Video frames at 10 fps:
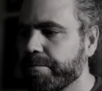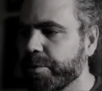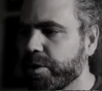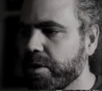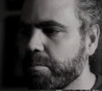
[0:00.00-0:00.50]

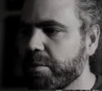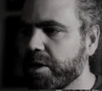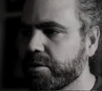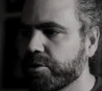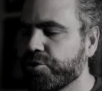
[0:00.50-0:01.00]
It
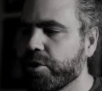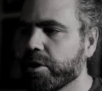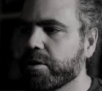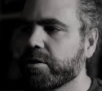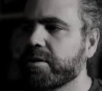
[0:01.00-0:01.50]
makes the
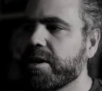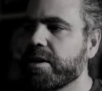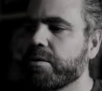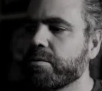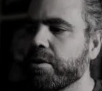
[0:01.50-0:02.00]
trunk stand
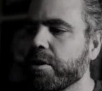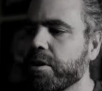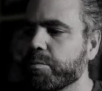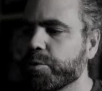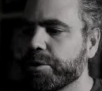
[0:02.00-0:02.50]
out a
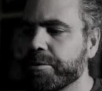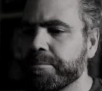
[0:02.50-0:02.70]
lot more.